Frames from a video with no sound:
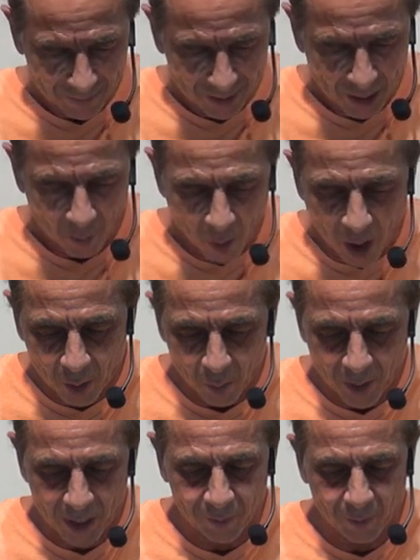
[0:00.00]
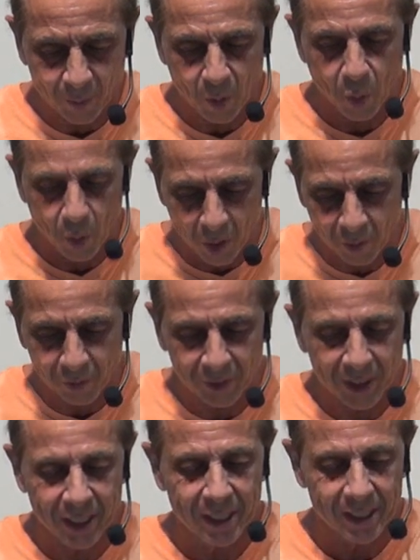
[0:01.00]
and walk away from
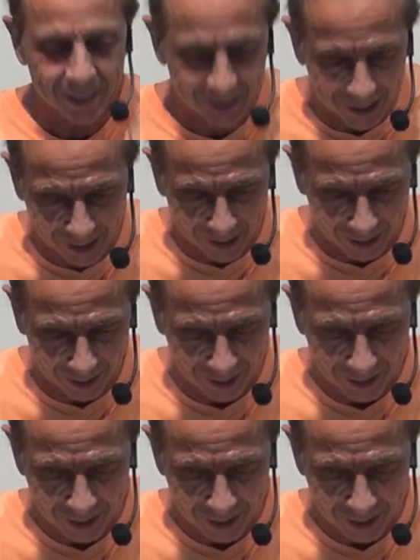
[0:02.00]
willfully sinning.